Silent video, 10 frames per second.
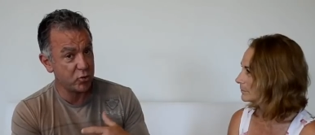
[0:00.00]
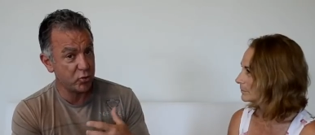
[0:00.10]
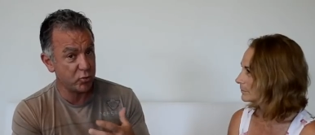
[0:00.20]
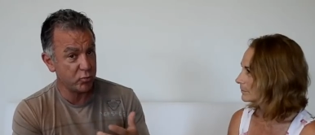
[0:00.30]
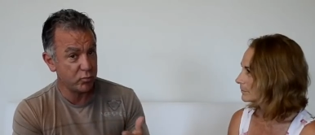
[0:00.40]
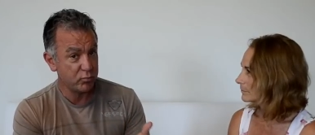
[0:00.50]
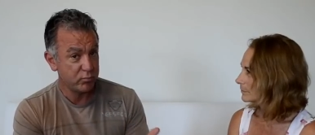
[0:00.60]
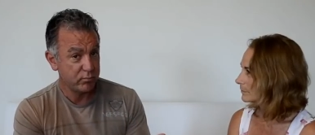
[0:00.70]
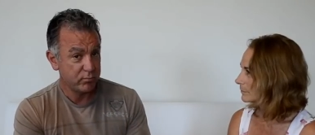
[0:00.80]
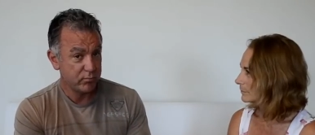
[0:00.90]
Speaker 1: to
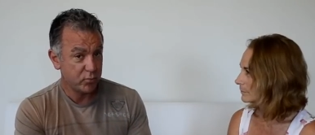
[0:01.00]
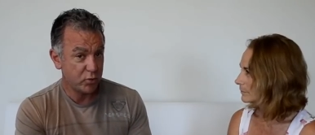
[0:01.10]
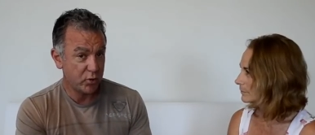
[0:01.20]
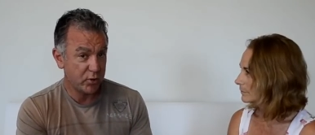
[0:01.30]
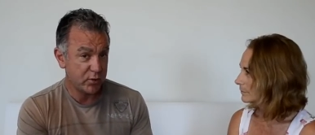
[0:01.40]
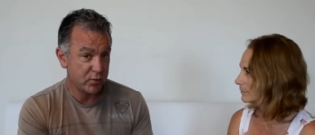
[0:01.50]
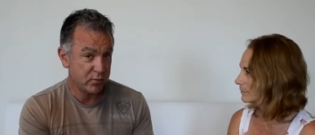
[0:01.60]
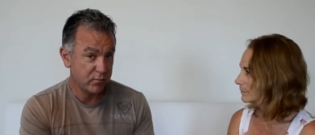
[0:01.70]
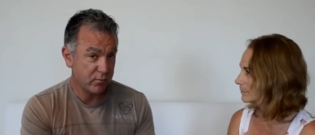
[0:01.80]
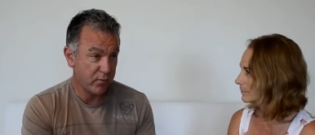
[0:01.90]
Jannine's
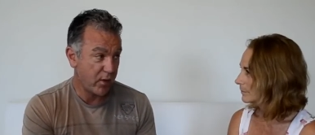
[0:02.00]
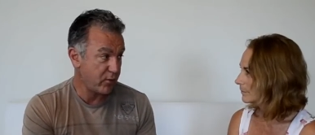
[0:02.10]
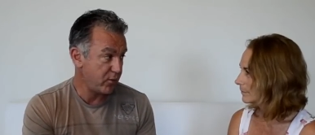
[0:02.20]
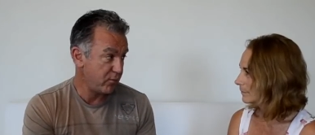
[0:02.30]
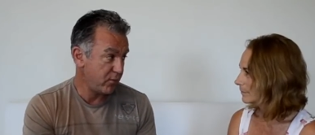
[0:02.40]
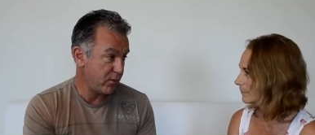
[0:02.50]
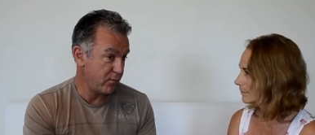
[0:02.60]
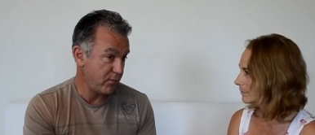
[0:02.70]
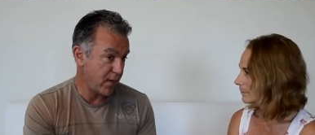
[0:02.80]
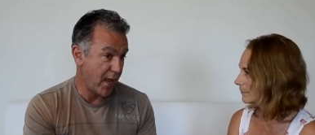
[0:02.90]
phone
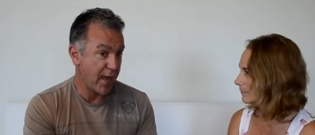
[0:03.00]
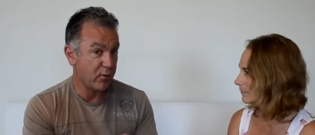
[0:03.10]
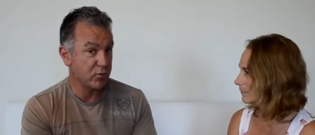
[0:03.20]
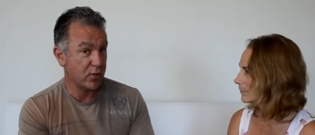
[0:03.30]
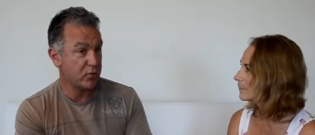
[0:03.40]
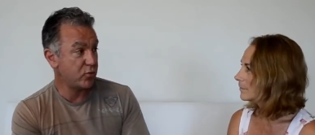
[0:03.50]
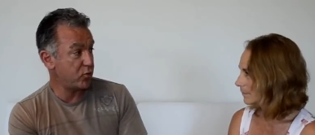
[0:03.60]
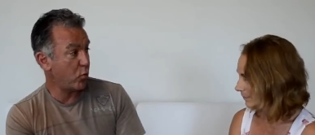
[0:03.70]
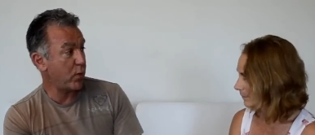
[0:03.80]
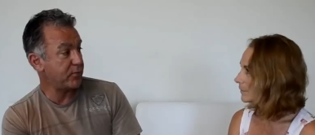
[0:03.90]
and also to
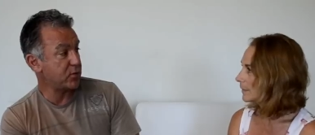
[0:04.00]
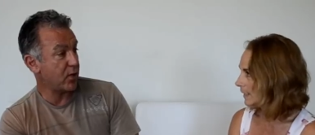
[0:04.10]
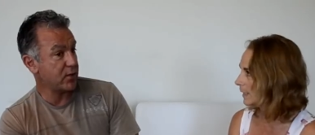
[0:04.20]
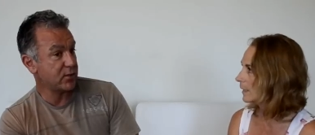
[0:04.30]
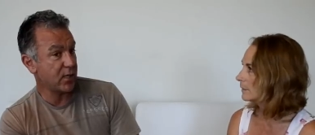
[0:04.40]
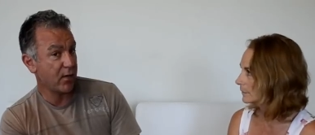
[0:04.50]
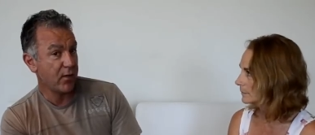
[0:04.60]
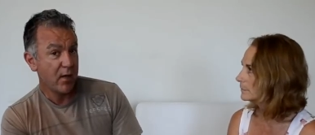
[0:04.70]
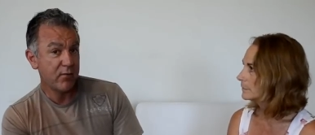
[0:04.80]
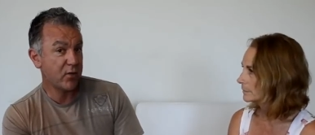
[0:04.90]
your website. Yeah. So
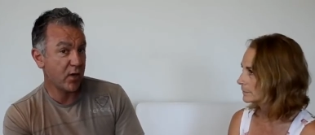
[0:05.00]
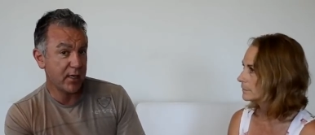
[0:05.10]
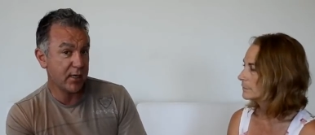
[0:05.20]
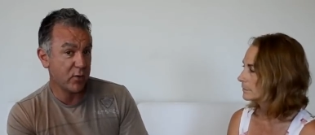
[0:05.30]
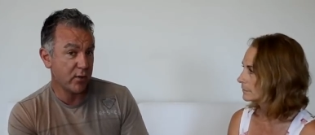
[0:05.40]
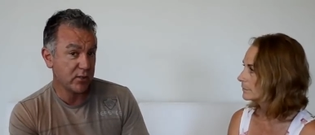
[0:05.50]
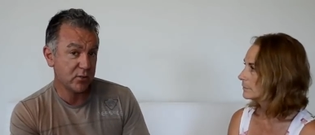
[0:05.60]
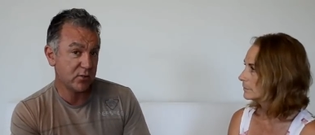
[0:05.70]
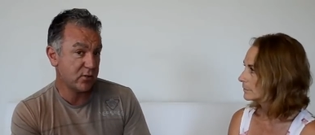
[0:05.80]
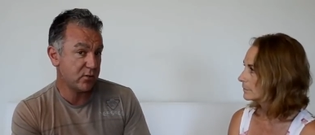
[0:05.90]
if you've got any
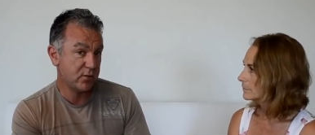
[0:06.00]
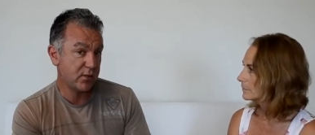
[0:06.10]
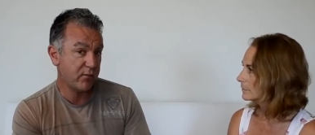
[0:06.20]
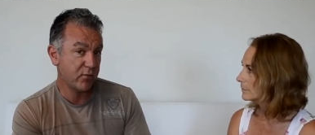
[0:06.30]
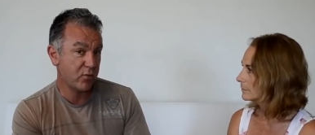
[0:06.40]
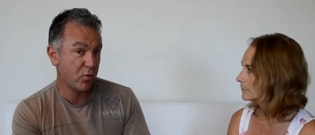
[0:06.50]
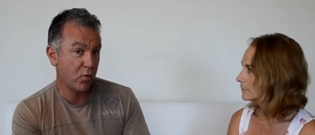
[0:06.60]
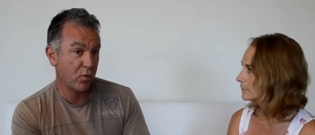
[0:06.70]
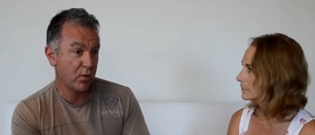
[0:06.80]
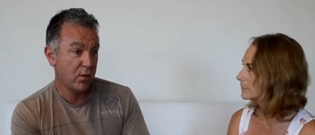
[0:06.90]
questions, just give her a
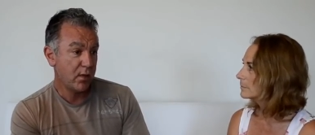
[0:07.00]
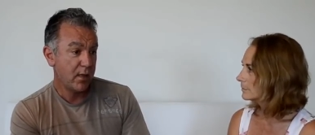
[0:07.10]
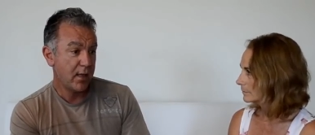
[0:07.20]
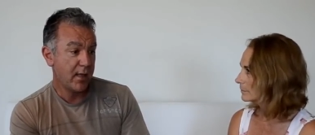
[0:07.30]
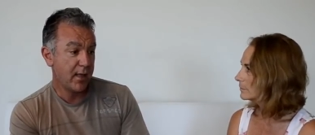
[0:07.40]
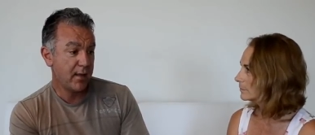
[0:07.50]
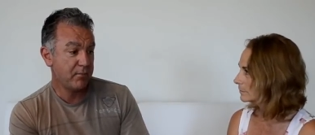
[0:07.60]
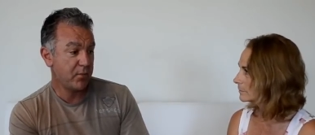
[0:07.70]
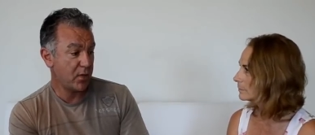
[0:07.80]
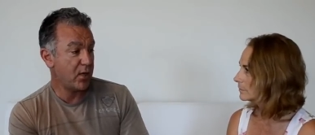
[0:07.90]
call.
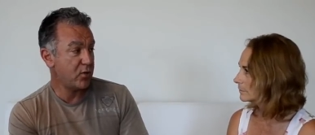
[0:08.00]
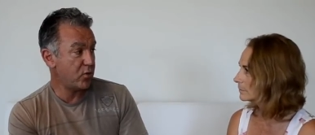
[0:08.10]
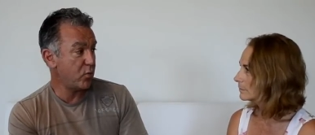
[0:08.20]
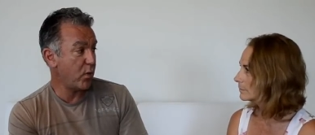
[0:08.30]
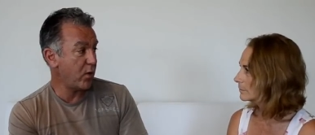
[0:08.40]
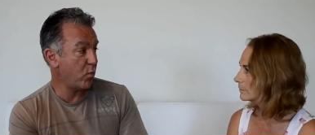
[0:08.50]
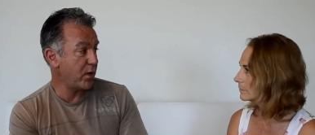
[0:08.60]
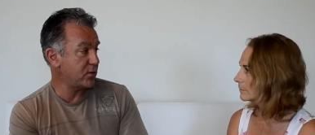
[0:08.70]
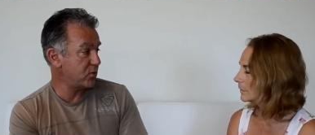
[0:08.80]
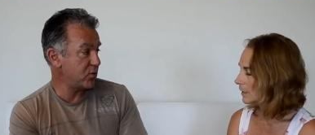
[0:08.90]
Um, and you do
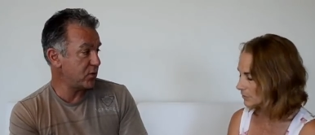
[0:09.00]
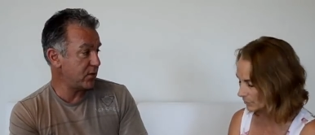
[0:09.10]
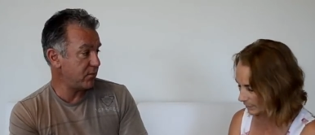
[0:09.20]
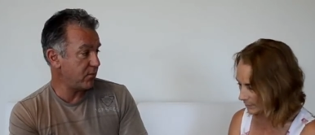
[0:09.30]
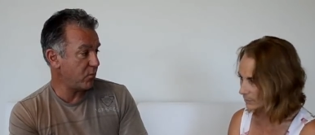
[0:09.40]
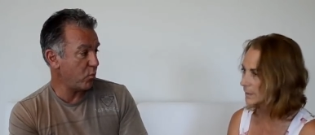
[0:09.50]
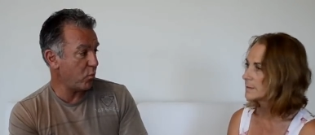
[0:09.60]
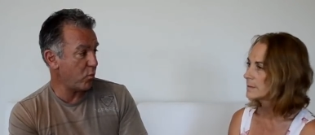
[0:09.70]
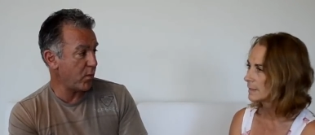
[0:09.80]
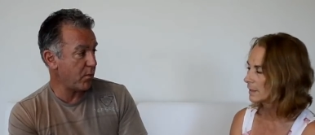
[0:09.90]
one-on-ones I do
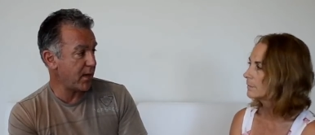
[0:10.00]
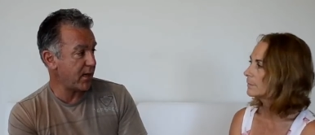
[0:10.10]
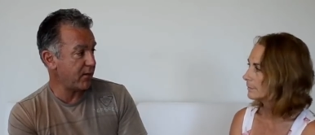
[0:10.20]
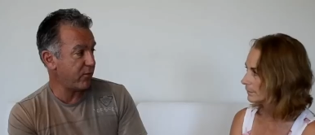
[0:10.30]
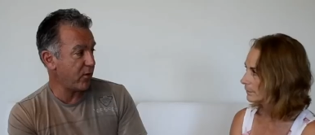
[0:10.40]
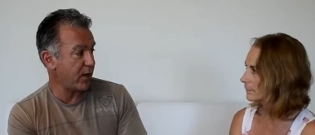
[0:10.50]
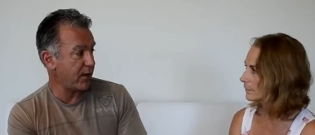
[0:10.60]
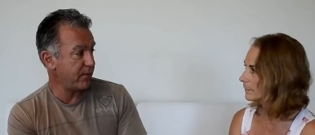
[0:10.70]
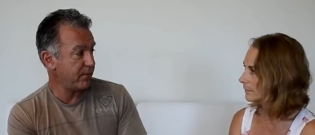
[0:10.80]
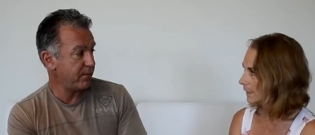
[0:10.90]
one-on-ones, yeah. Monday to Friday?
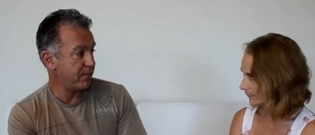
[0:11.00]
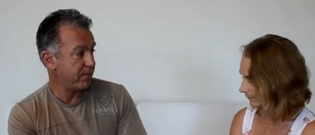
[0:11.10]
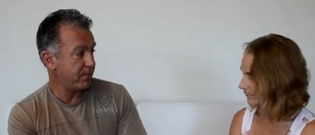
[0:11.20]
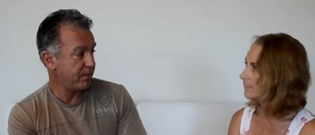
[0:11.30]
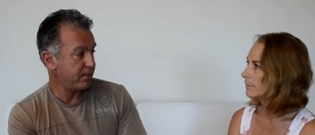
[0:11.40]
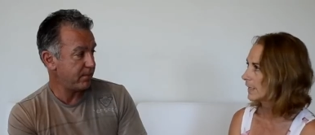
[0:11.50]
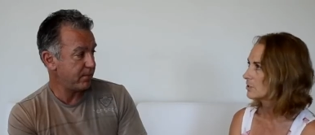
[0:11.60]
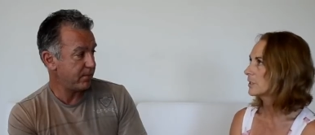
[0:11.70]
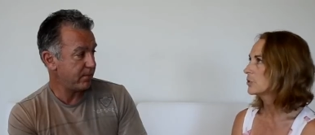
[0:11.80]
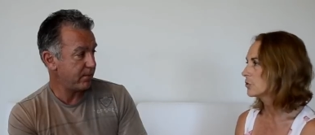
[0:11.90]
Yep.
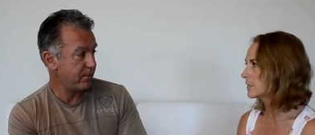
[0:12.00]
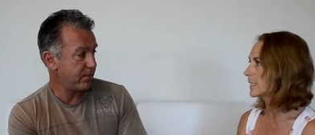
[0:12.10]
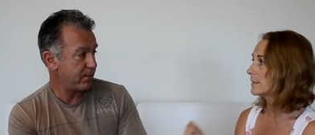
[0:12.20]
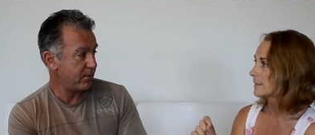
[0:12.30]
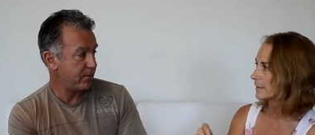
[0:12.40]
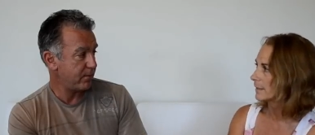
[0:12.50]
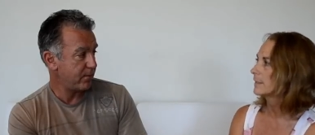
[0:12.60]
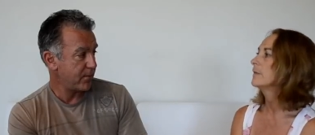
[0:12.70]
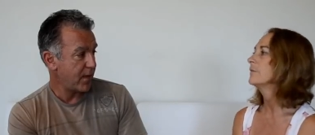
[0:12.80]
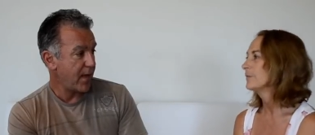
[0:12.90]
Actually, Tuesday to Saturday.
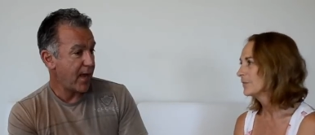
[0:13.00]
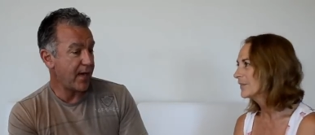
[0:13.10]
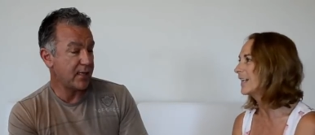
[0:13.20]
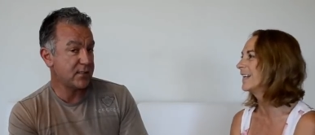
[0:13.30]
And, and